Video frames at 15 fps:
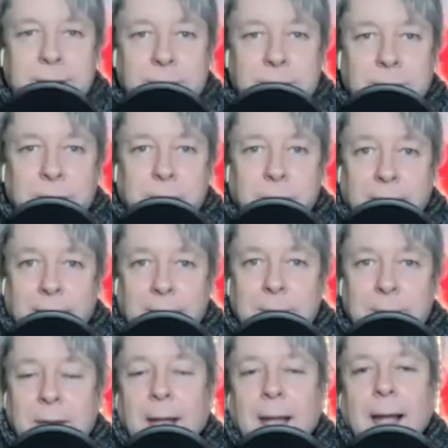to James?
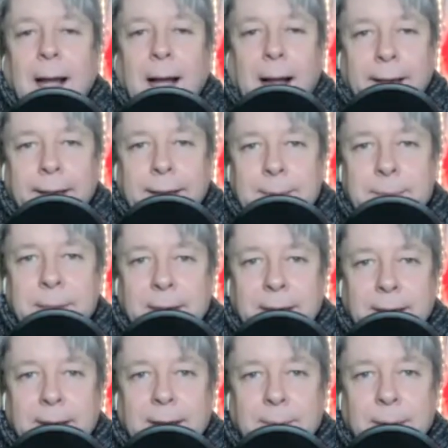I keep
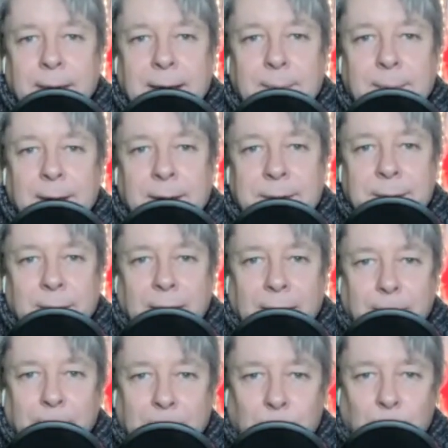sending them emails.
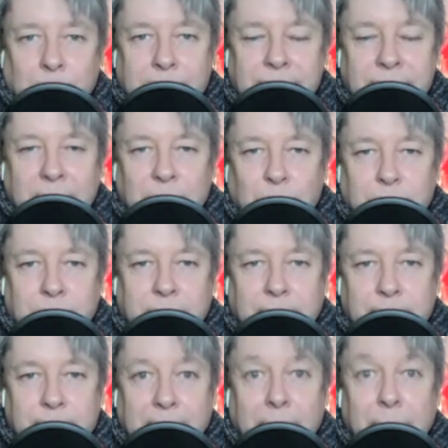My wife and I want to
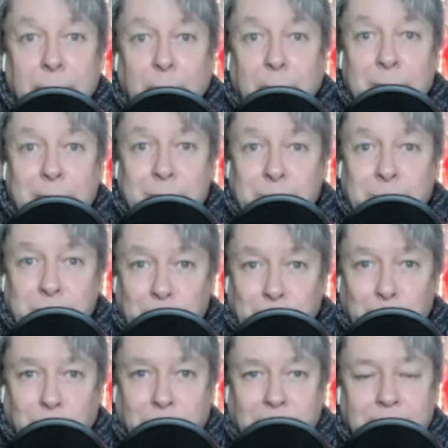come down there in
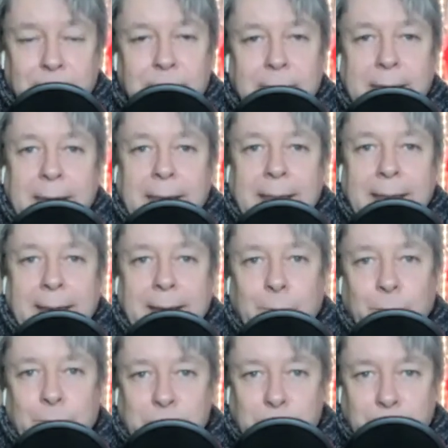June.
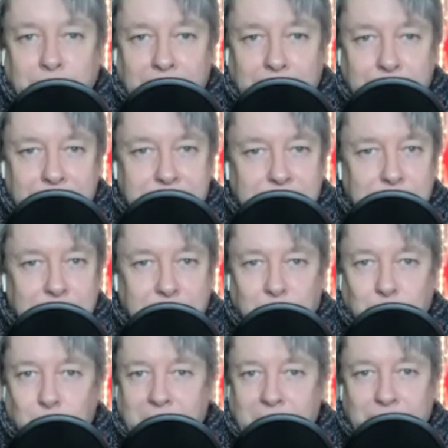Would you get a message to
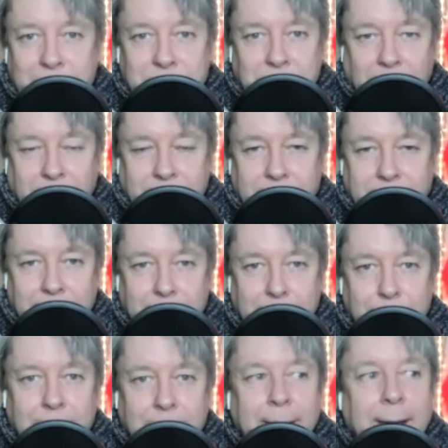whoever's talking to
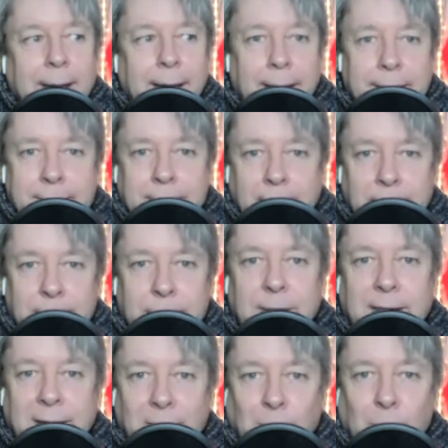him and tell him to
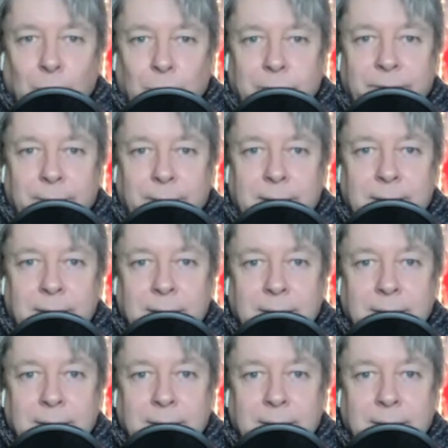get a hold of me?